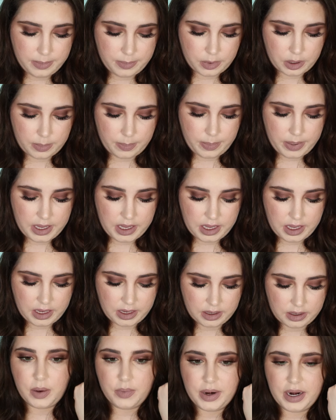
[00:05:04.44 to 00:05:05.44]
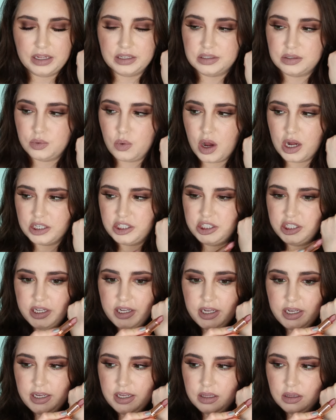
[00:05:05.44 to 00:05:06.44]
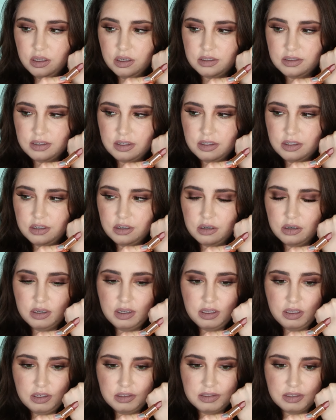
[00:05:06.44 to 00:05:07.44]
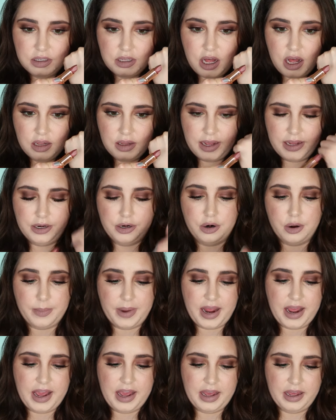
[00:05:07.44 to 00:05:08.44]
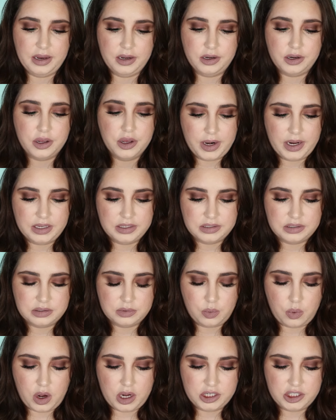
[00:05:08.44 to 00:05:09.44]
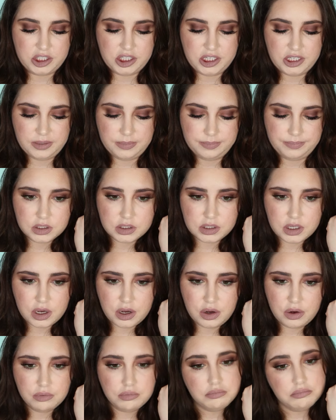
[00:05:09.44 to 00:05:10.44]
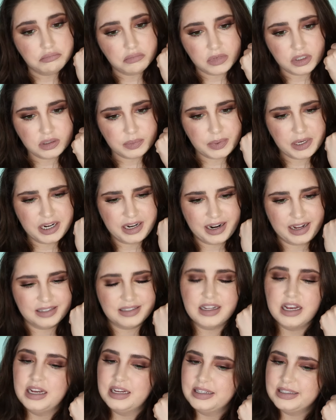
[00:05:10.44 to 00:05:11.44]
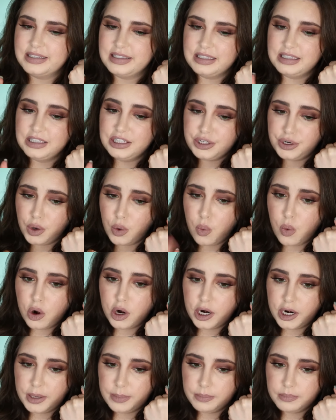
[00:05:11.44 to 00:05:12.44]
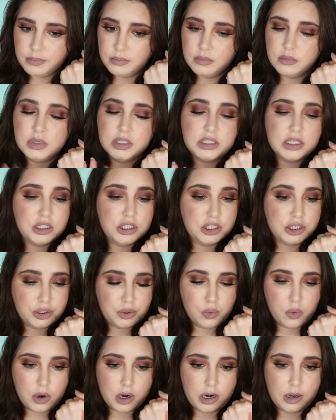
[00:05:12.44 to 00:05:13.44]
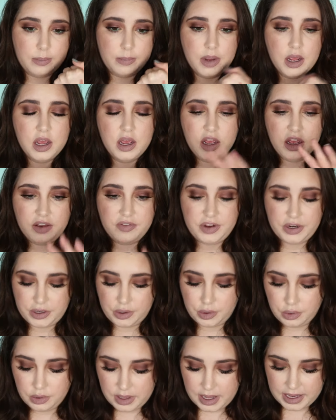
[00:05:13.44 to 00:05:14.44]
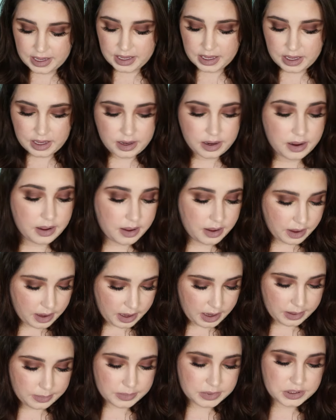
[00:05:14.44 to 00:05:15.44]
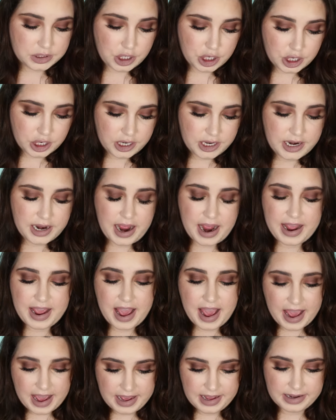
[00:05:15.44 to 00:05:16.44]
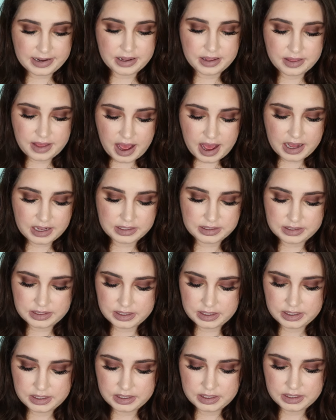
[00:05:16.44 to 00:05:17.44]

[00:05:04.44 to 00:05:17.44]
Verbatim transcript: bit more pink, but when I swatch it, it looks a little it looks a lot lighter on my hand when I swatch it, so it's pretty nice. It's a little warm. It's a little warm. If I don't like it, I'm sorry. I hate that